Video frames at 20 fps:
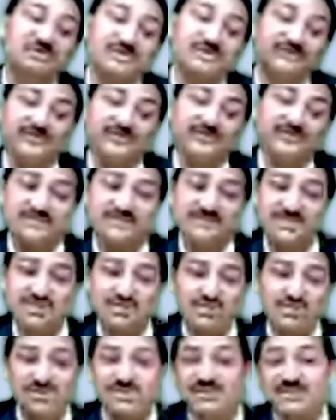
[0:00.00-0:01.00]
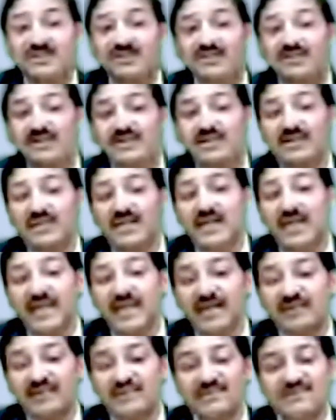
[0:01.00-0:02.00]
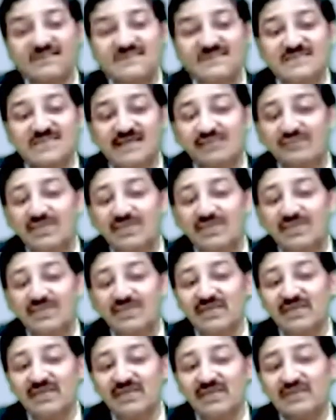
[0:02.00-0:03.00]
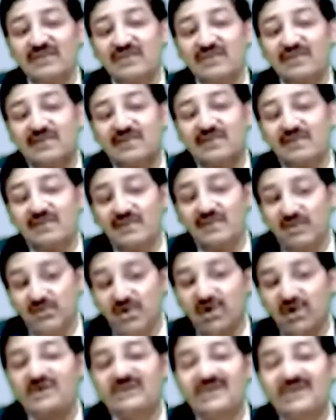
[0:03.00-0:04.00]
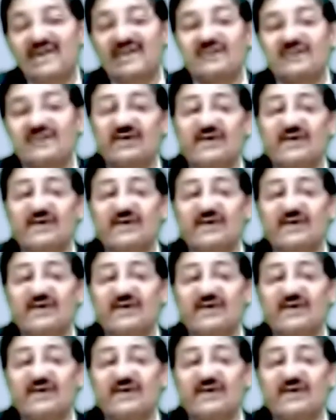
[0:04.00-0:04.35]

and this is something not that effective as the case of